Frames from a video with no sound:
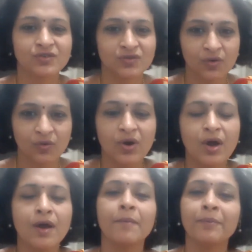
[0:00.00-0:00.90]
So
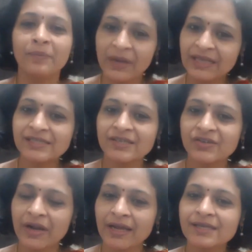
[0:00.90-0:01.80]
please
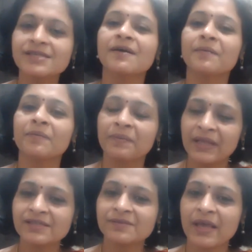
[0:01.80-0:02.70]
interact,
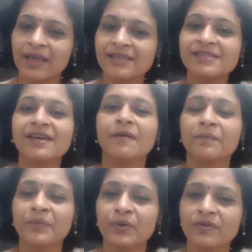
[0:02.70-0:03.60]
please make it a
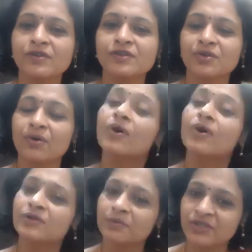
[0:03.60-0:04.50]
beautiful show
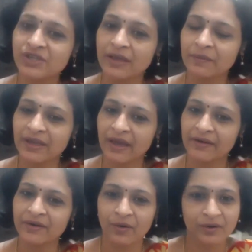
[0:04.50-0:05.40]
which can be
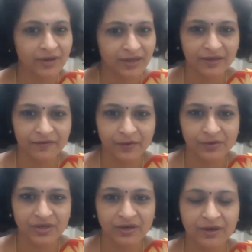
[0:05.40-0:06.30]
carried on in the
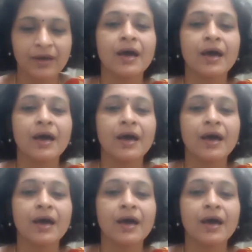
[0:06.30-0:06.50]
future.